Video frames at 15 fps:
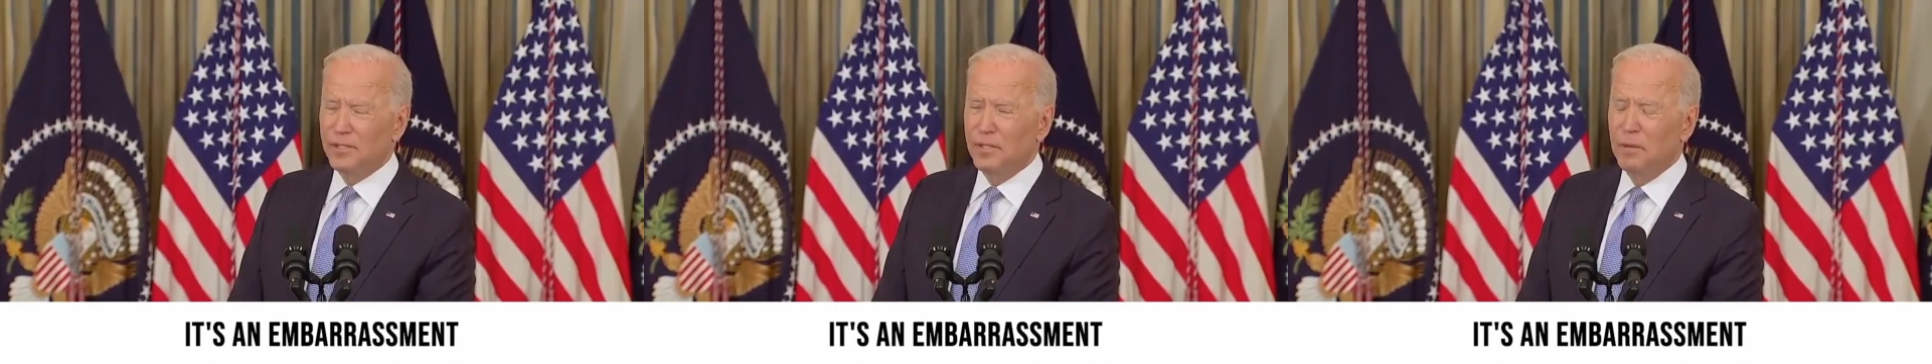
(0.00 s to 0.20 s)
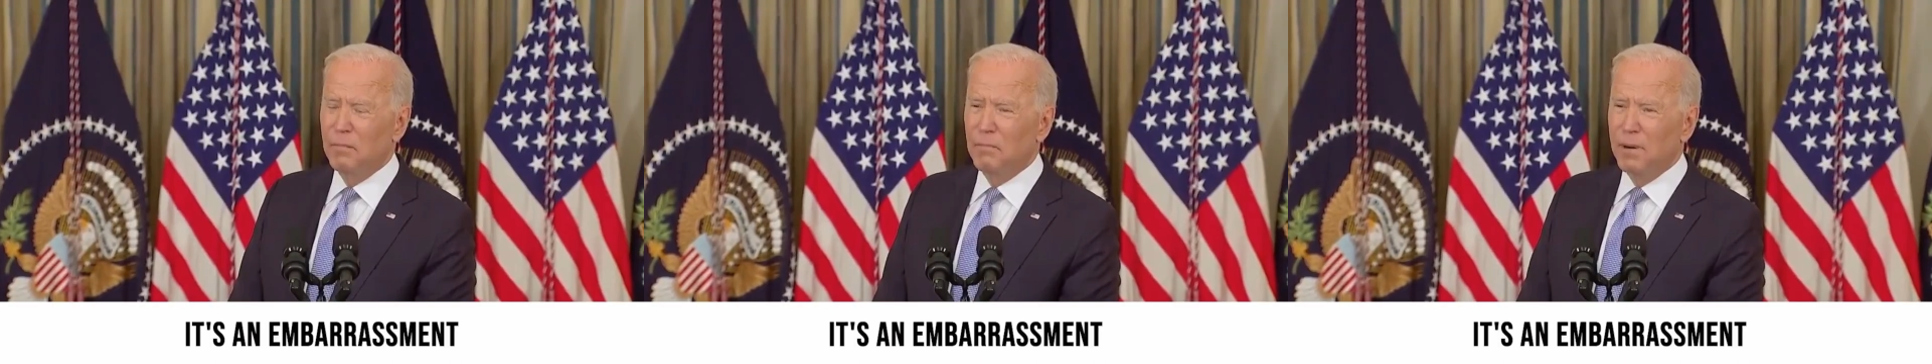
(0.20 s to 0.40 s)

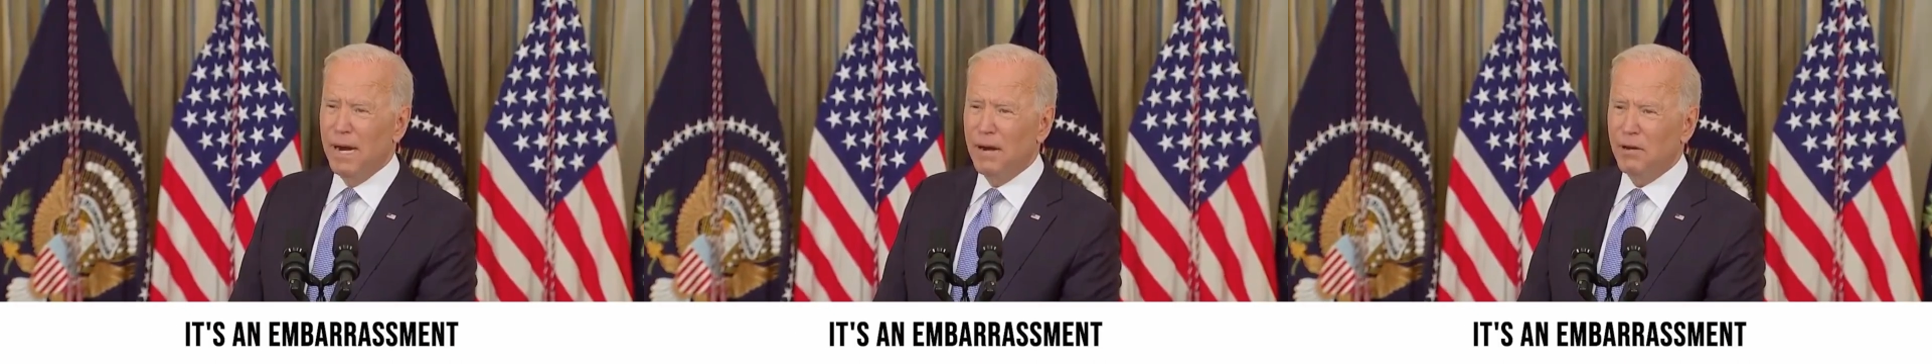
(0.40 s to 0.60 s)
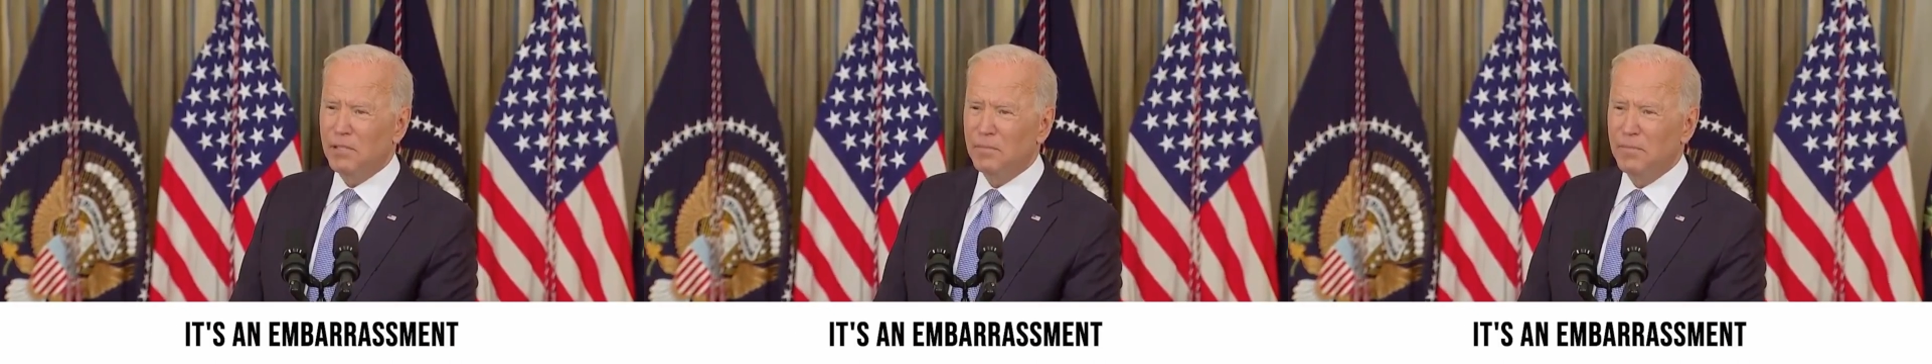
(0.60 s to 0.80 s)
It's an
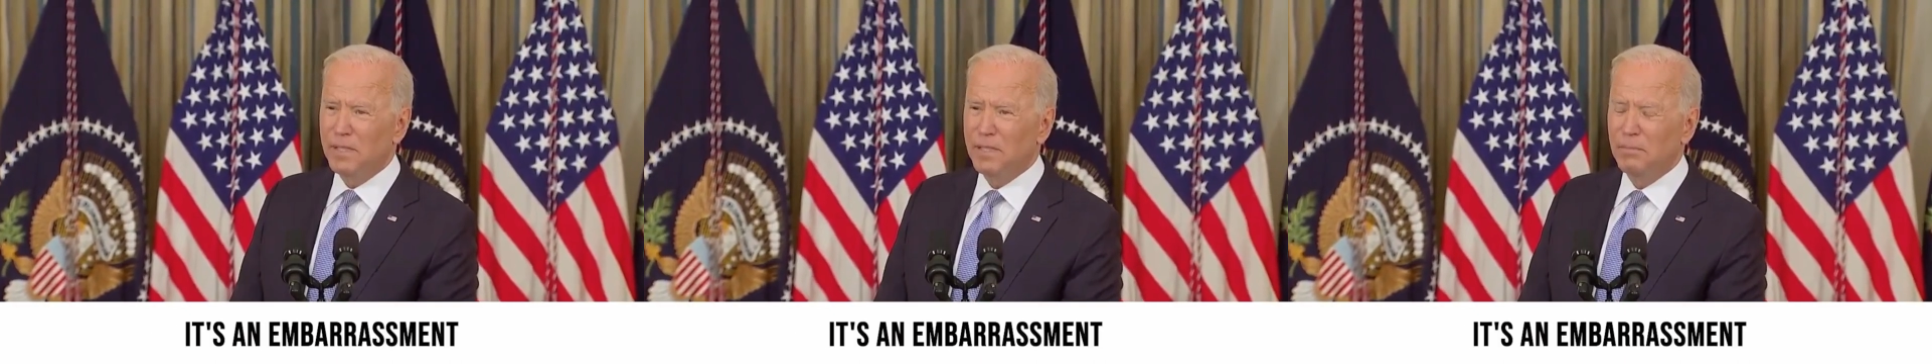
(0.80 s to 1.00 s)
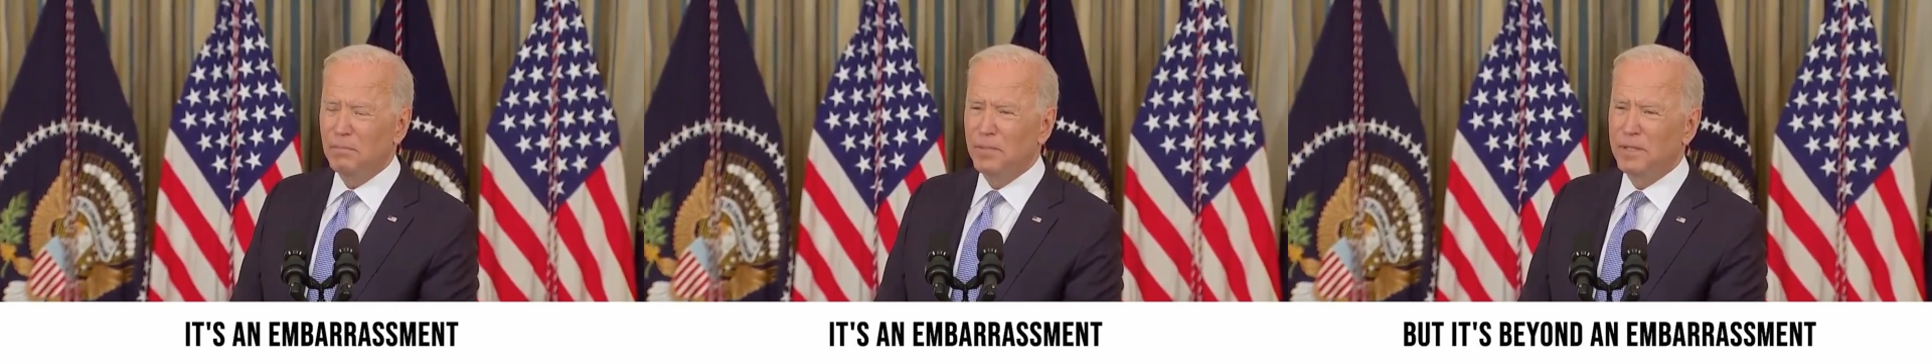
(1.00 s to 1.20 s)

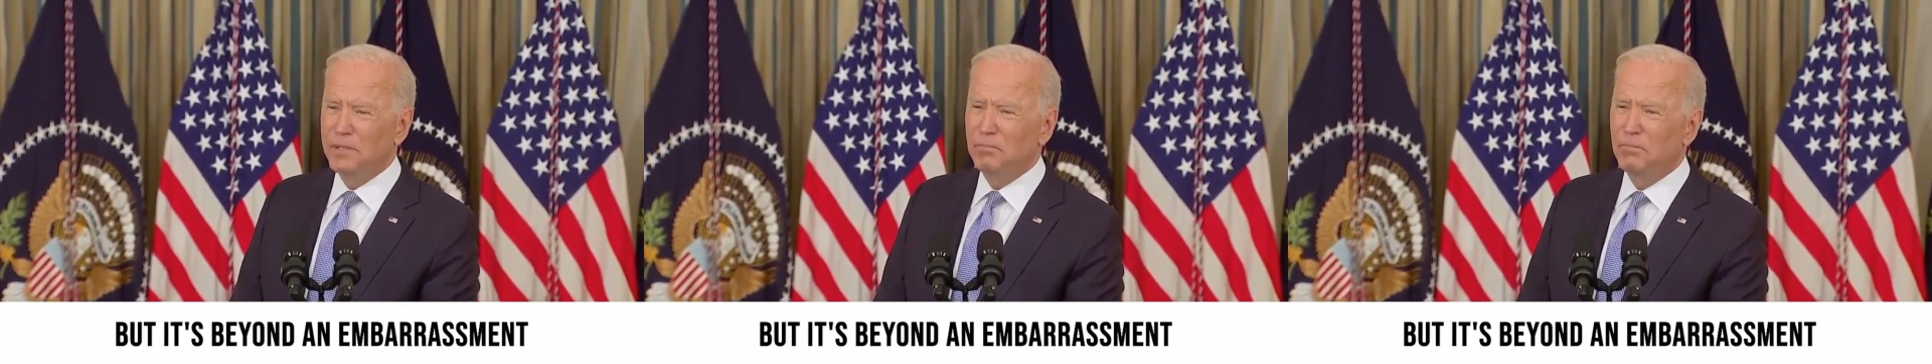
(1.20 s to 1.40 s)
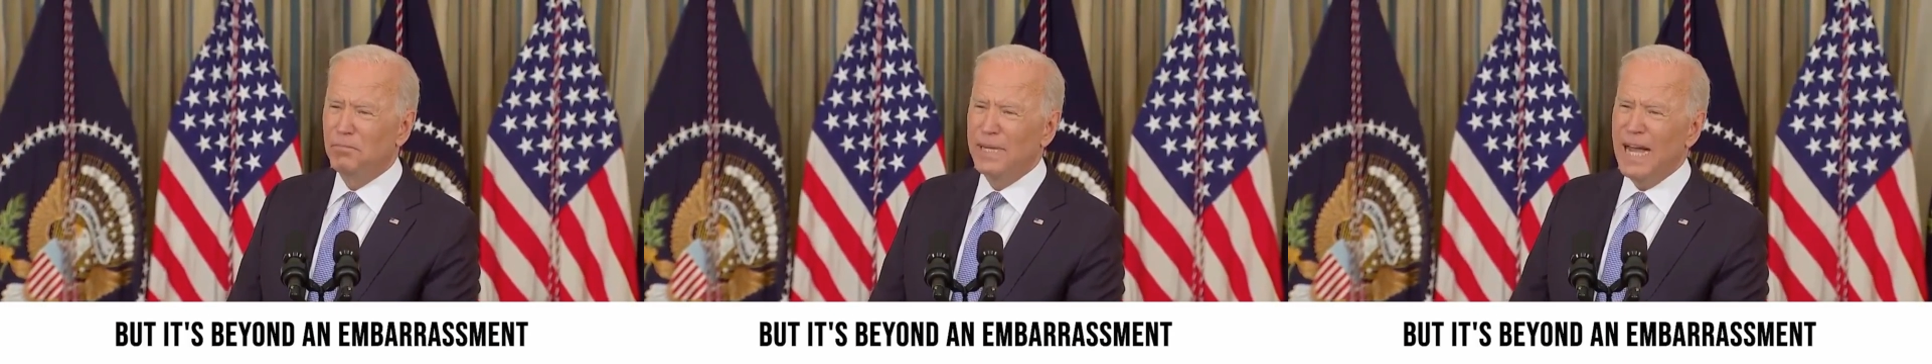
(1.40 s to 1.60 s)
embarrassment, but
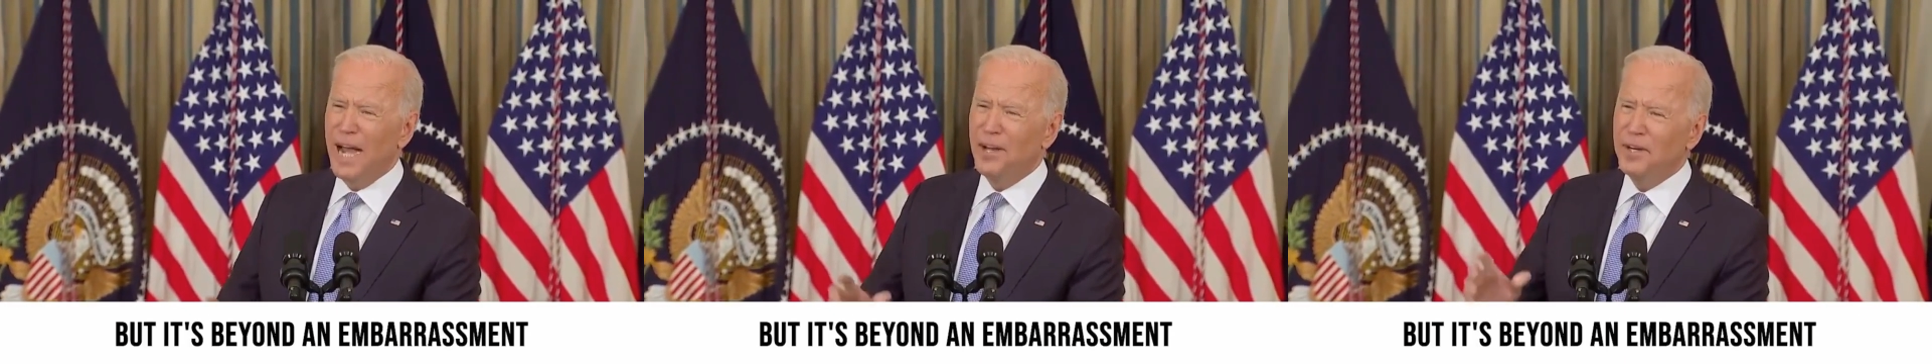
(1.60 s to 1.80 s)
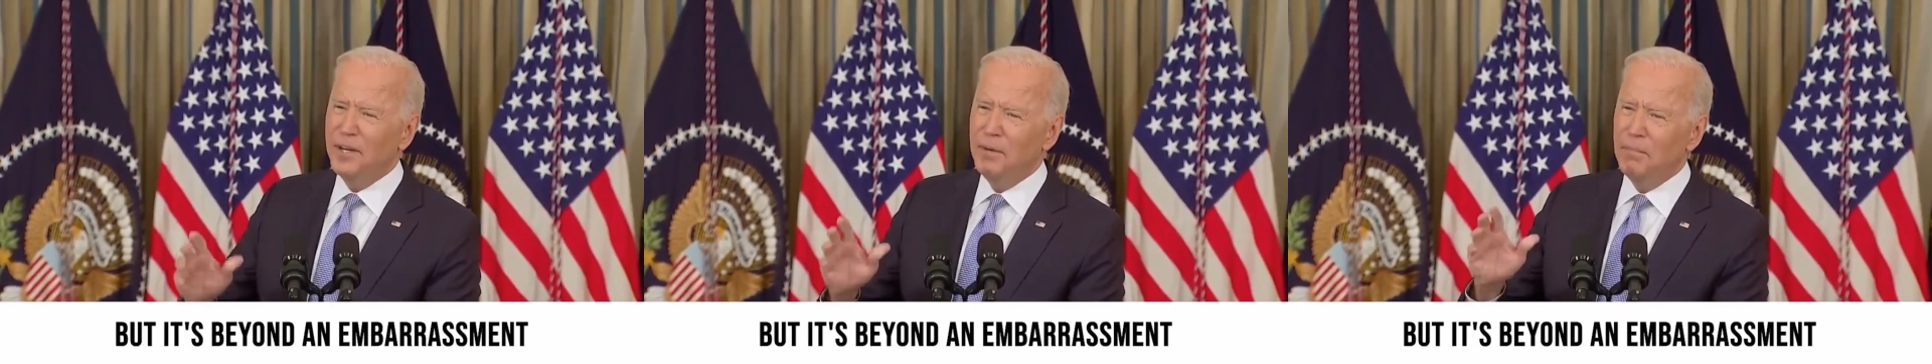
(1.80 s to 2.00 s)
it's
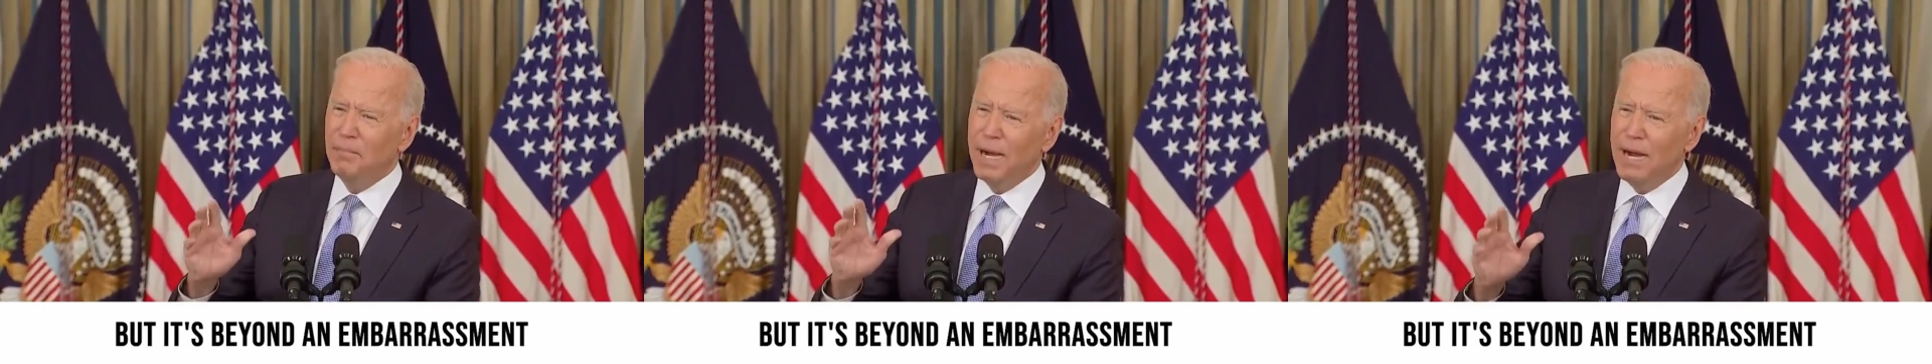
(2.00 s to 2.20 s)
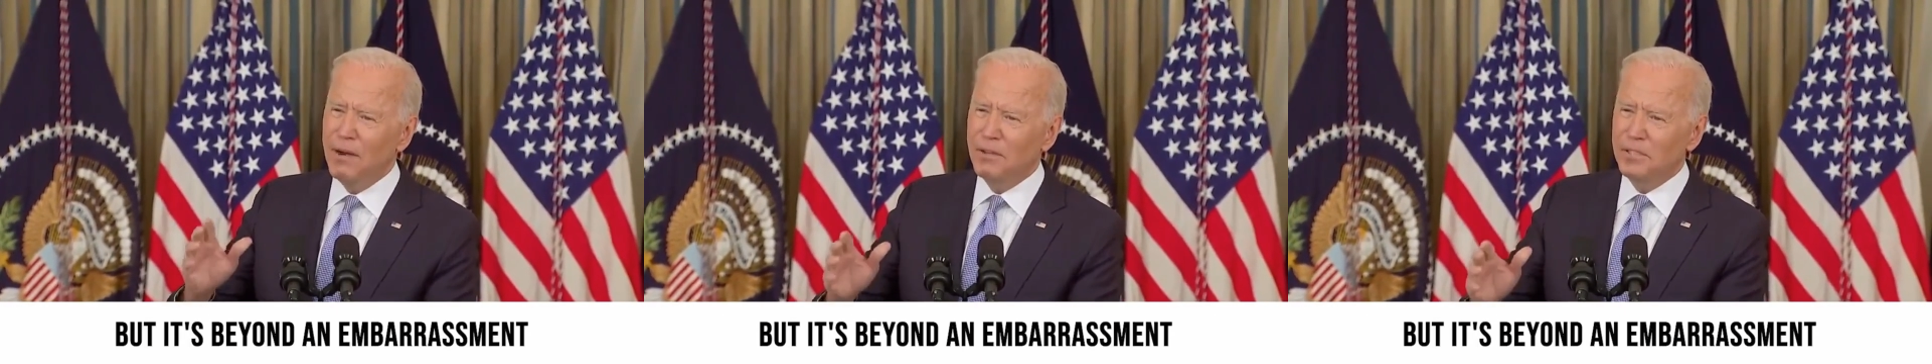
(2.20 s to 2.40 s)
beyond an
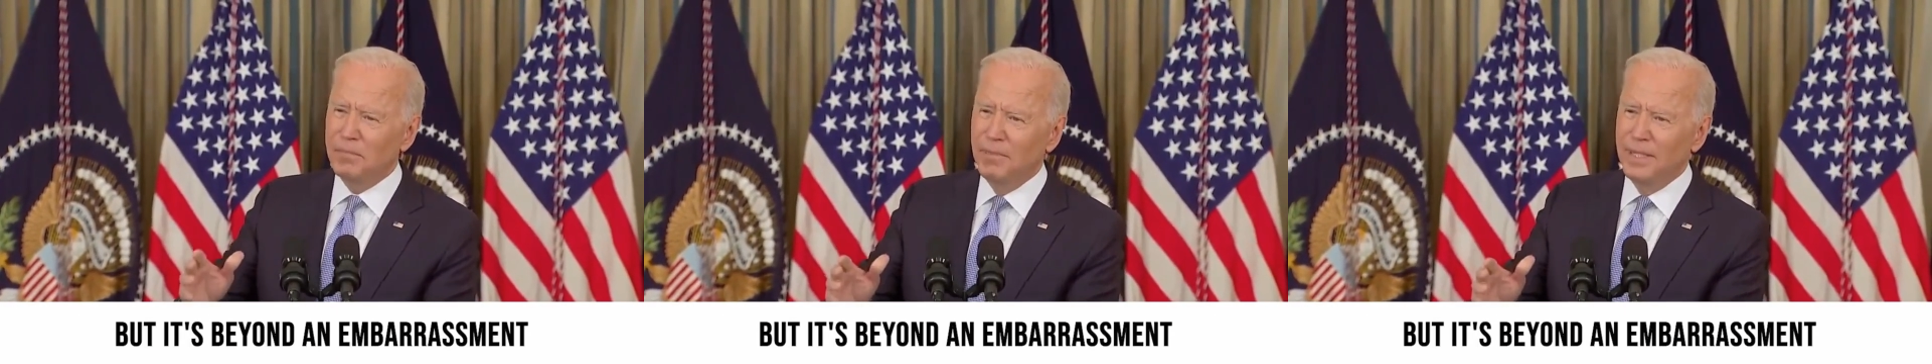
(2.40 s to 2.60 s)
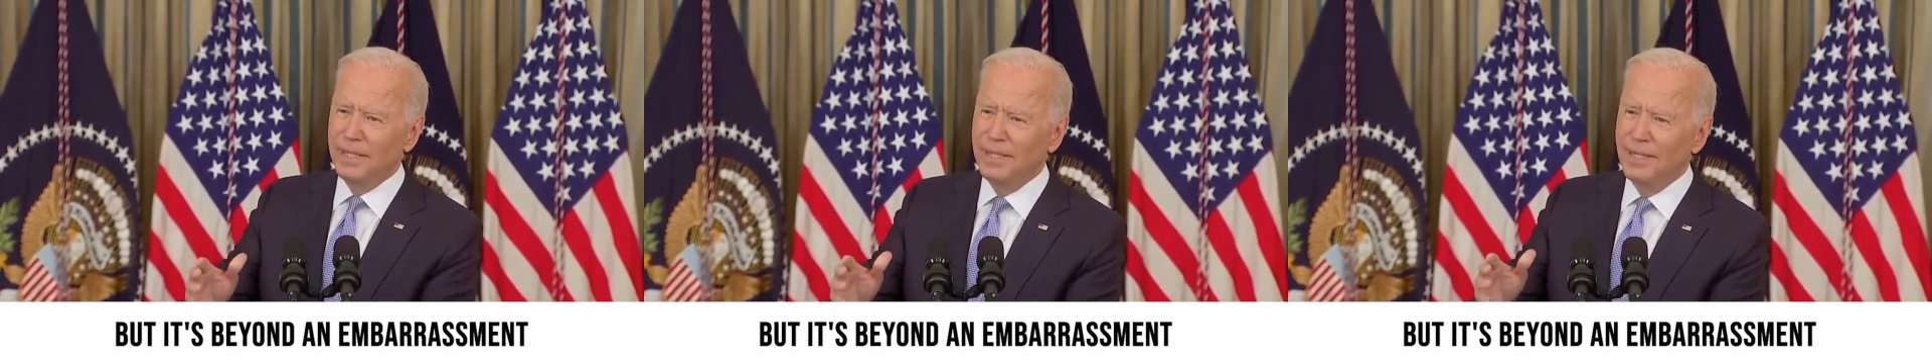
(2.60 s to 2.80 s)

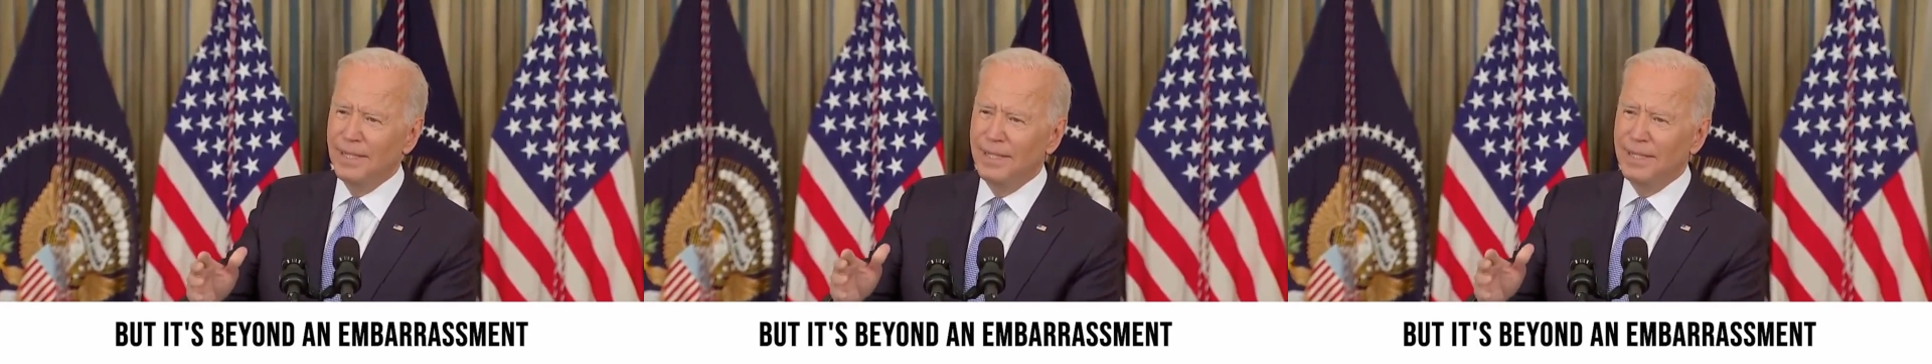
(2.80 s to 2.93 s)
embarrassment.